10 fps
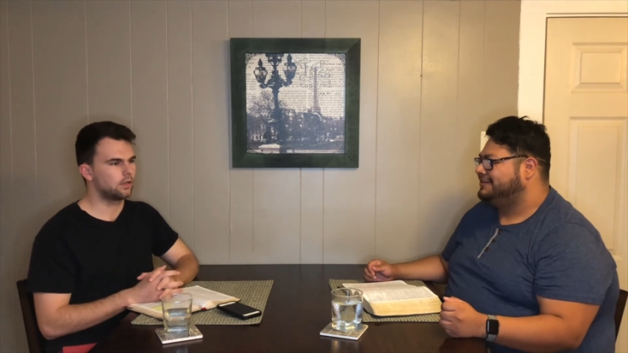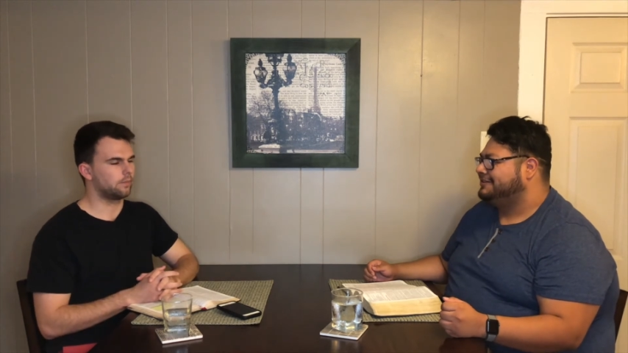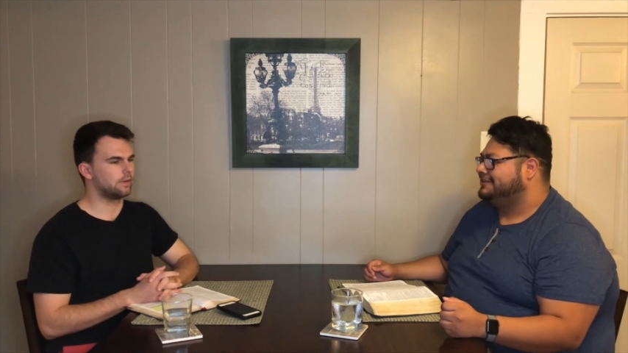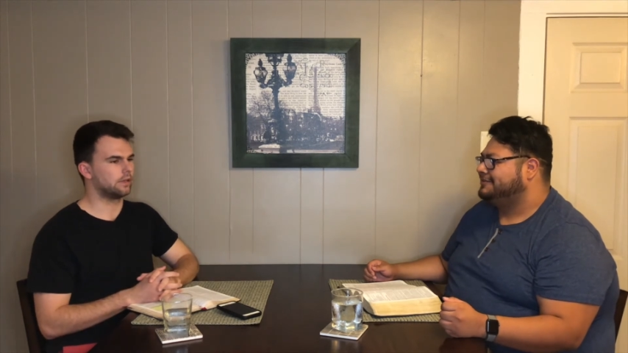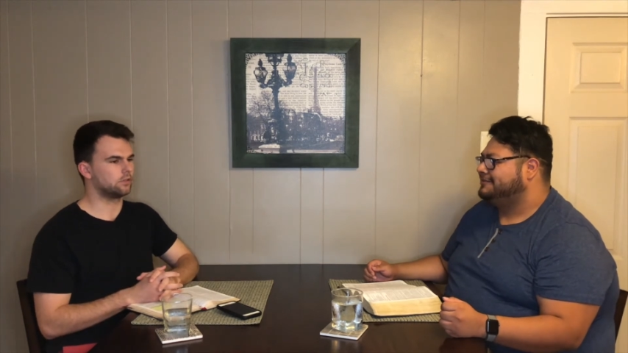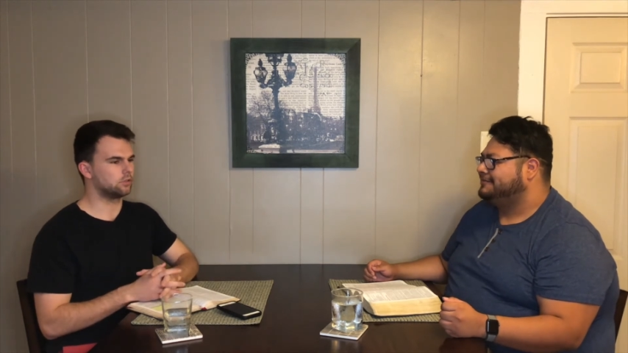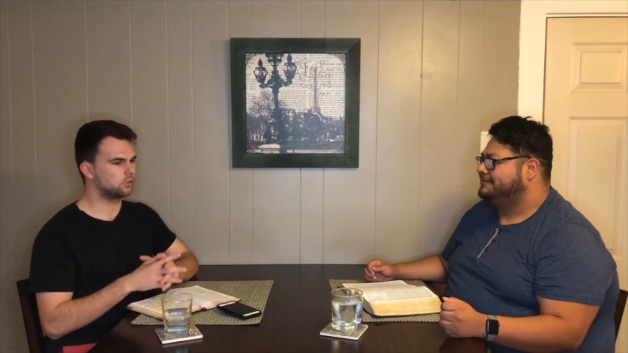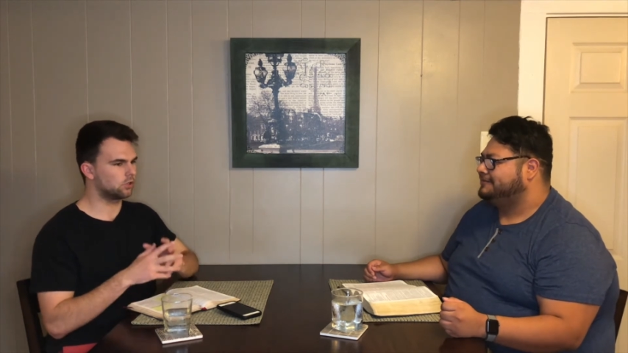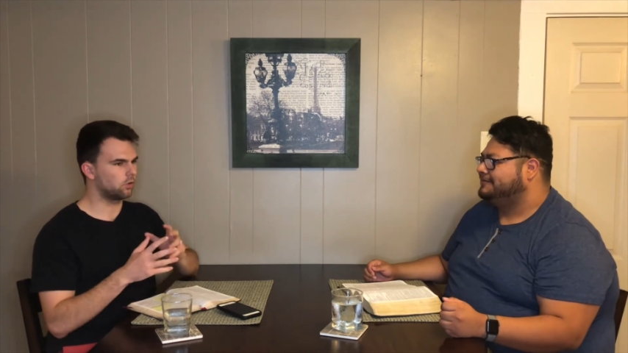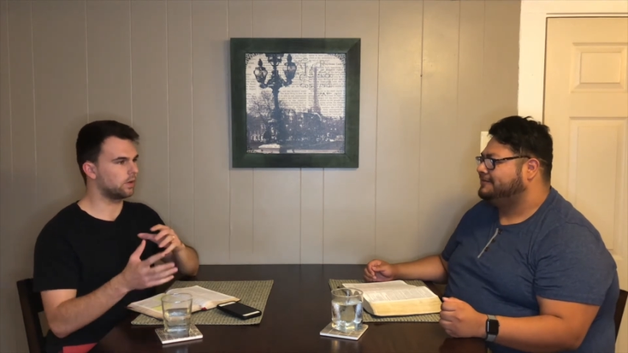Speaker 1: I mean, there's just
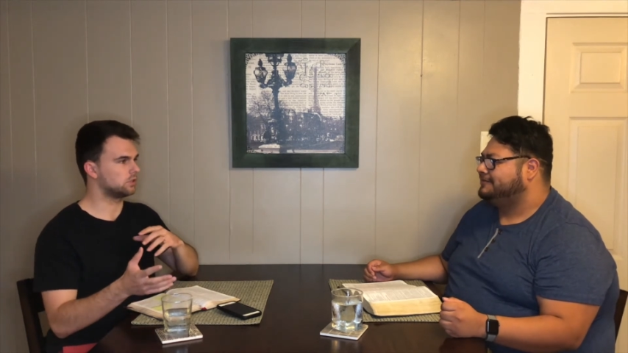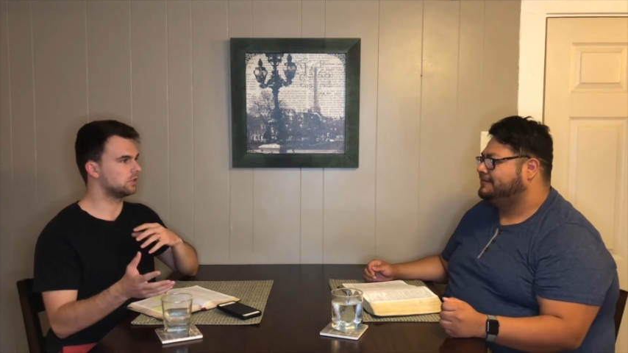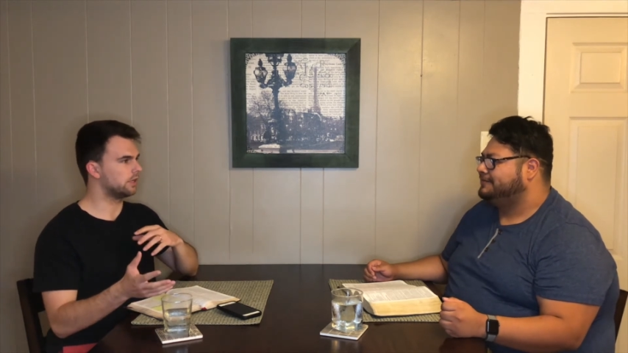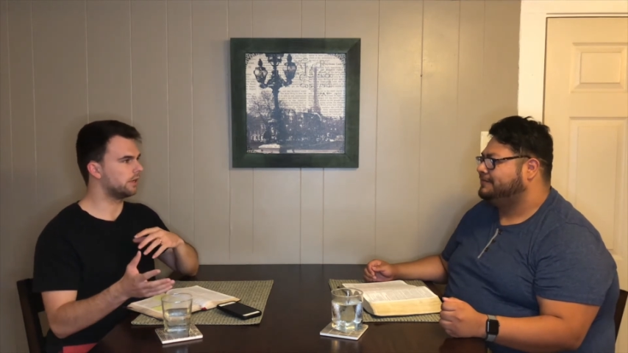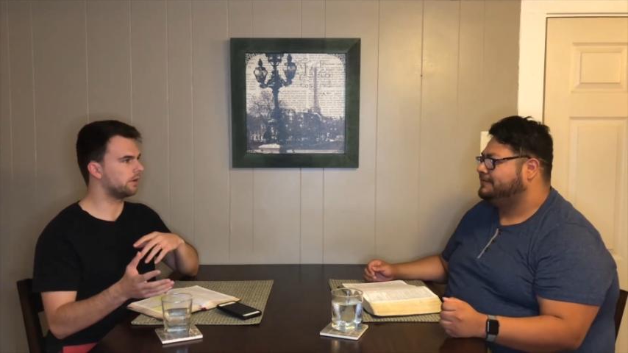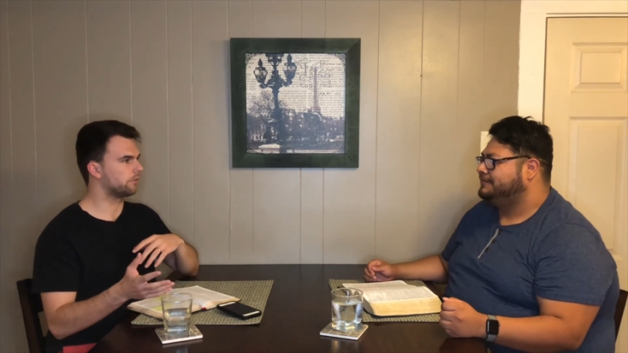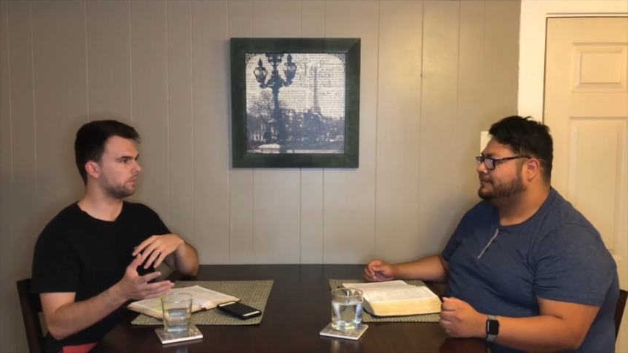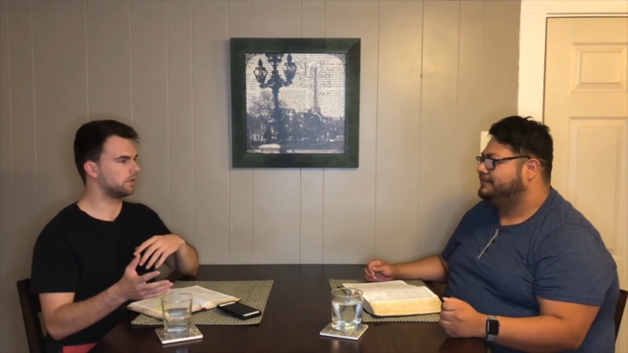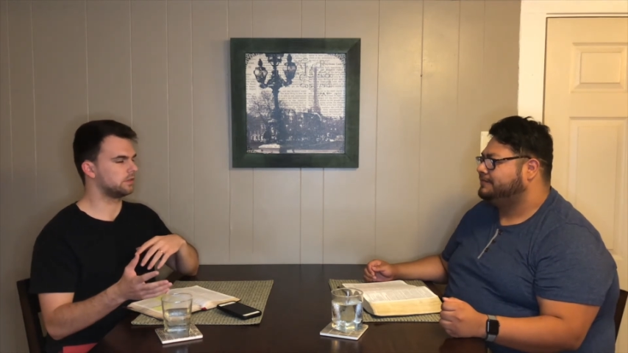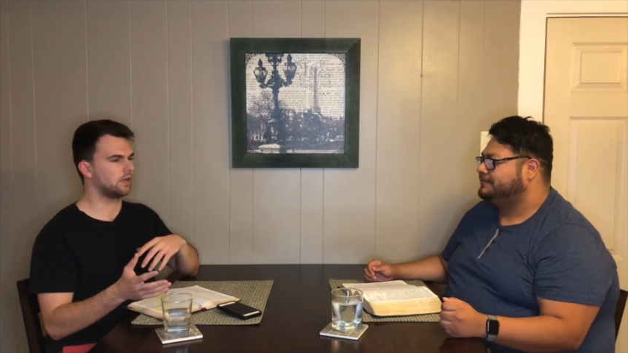so much there
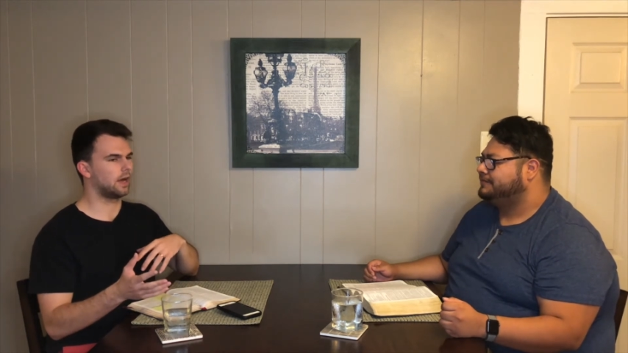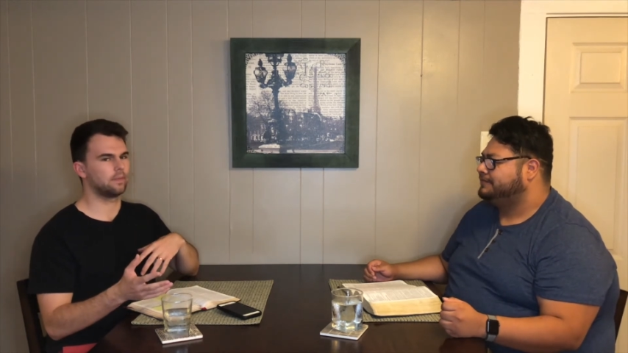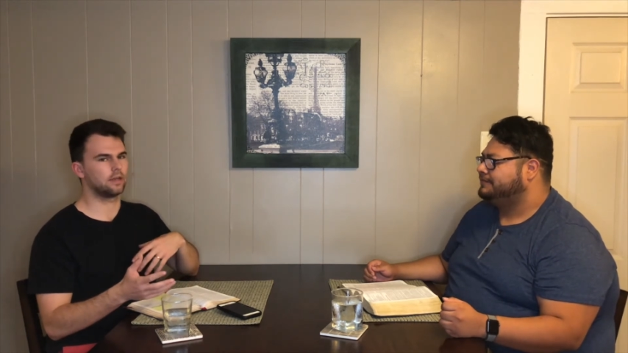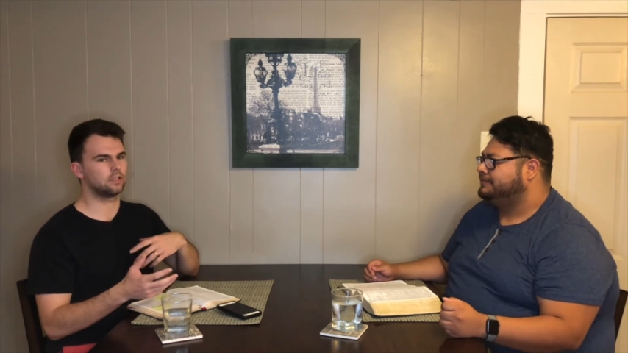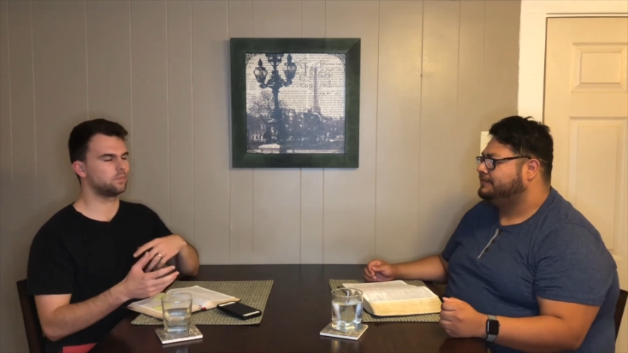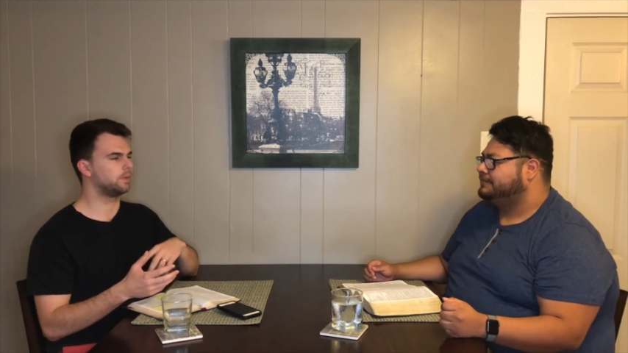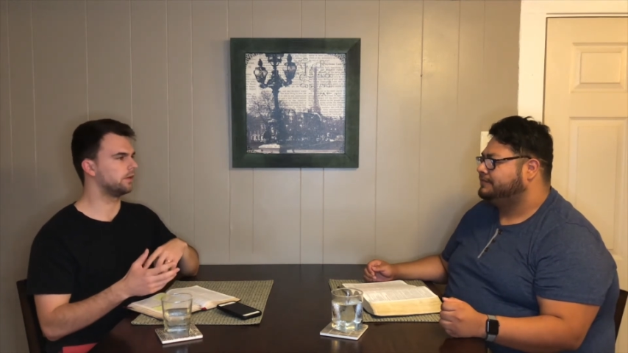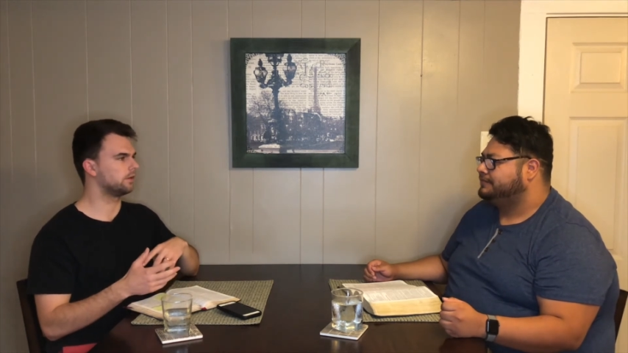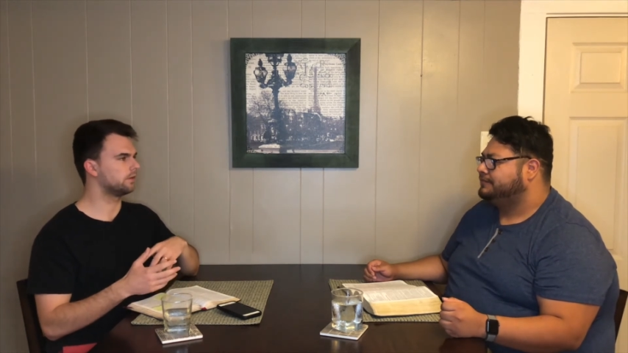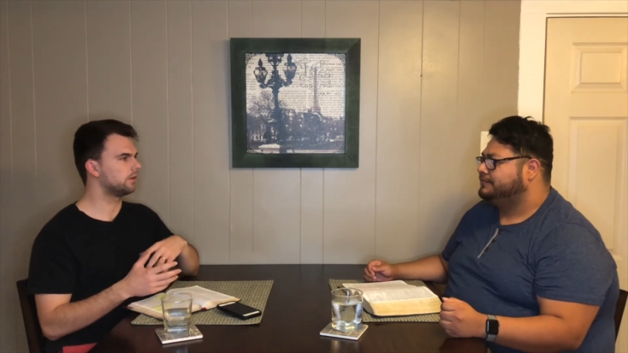from the time that he
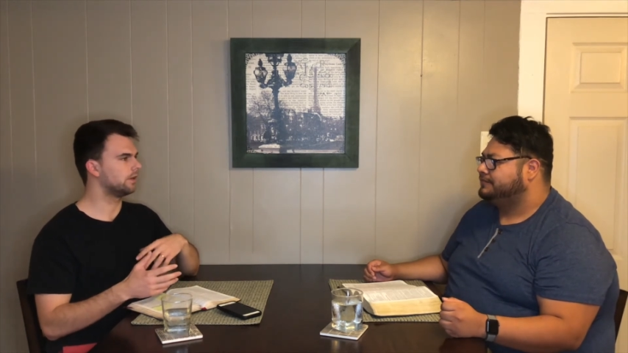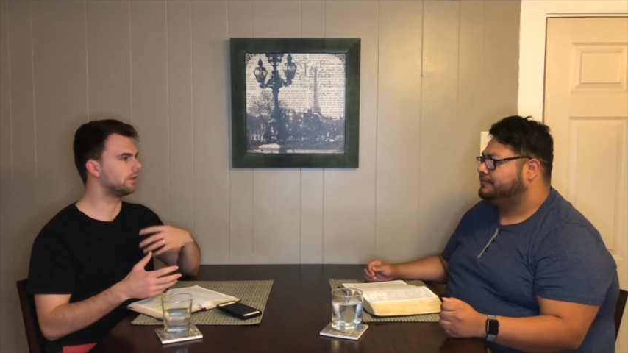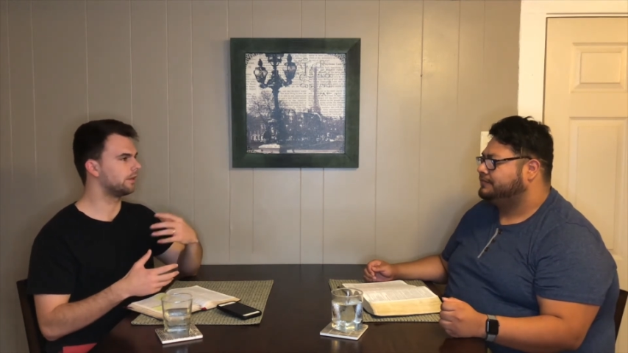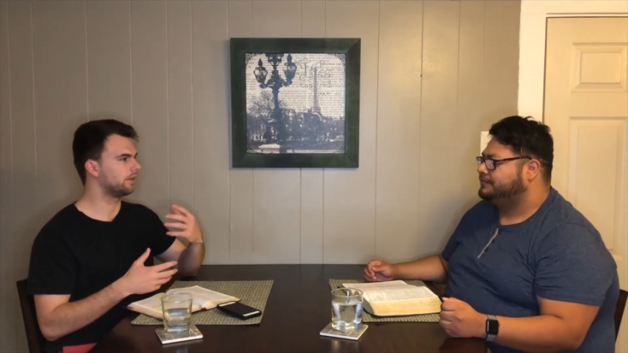spent in the